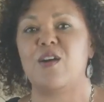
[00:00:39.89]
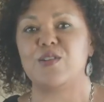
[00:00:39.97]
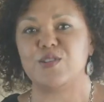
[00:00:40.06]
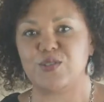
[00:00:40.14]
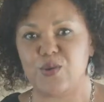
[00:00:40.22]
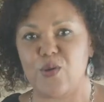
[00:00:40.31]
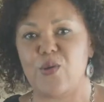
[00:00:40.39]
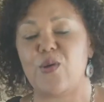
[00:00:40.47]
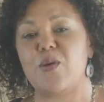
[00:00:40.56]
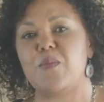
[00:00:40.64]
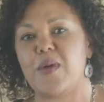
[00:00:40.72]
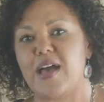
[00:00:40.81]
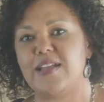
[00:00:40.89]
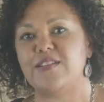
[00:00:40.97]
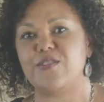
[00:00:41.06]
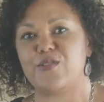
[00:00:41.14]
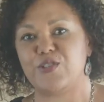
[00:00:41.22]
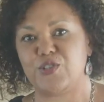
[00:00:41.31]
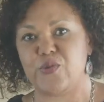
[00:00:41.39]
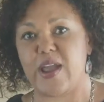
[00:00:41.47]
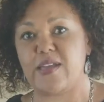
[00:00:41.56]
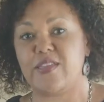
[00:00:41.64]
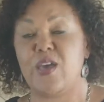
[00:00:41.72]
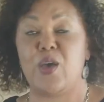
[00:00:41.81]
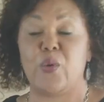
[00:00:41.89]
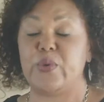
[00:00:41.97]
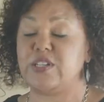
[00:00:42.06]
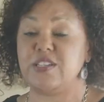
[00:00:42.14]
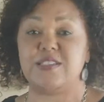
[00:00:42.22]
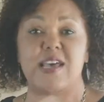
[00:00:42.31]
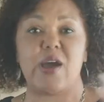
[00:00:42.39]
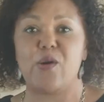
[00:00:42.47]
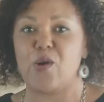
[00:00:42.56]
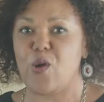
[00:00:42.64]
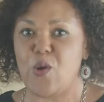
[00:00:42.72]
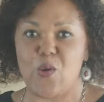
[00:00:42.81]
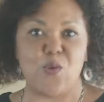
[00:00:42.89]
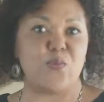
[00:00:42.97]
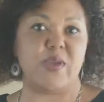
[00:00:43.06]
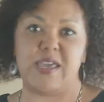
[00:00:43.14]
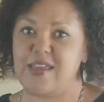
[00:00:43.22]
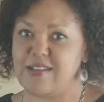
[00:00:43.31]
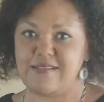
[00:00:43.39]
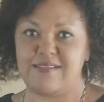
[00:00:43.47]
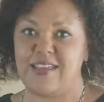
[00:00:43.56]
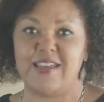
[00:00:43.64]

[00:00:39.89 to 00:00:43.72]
our soul, our mind, and our strength, which is our whole being.